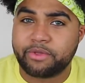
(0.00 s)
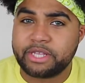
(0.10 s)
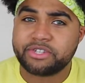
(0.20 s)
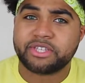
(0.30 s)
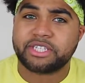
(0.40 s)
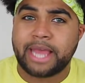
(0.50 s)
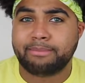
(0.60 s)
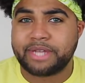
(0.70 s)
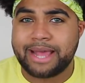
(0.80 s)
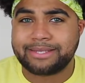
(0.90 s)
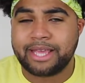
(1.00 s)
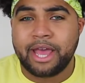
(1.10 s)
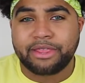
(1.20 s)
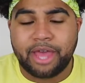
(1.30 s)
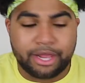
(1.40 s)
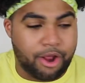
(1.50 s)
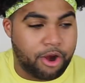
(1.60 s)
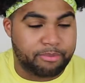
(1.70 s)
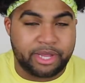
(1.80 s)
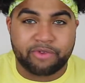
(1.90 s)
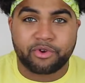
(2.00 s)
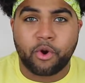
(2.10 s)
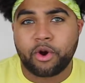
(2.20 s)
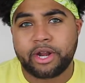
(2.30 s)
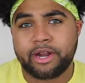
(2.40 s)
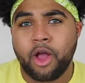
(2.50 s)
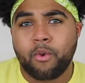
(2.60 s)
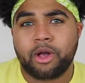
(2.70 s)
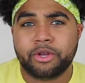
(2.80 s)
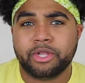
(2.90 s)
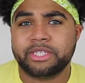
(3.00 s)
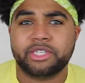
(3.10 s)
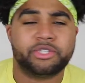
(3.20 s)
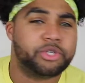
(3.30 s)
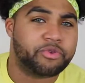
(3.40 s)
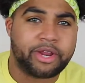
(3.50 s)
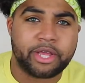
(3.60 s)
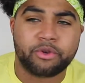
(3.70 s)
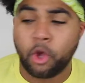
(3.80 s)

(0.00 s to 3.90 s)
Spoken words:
These are the Snapchats that are being recorded while you're listening to your radio.